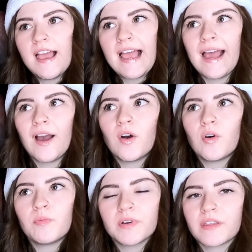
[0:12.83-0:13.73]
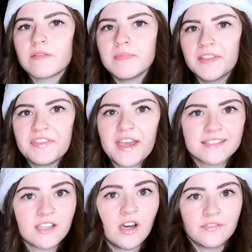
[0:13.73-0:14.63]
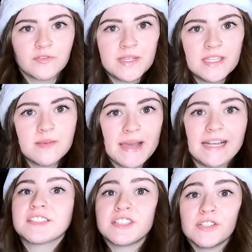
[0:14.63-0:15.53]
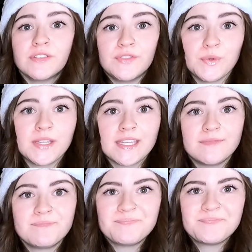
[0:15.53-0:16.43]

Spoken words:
how Book of the Month has gone for me in the past year of doing it.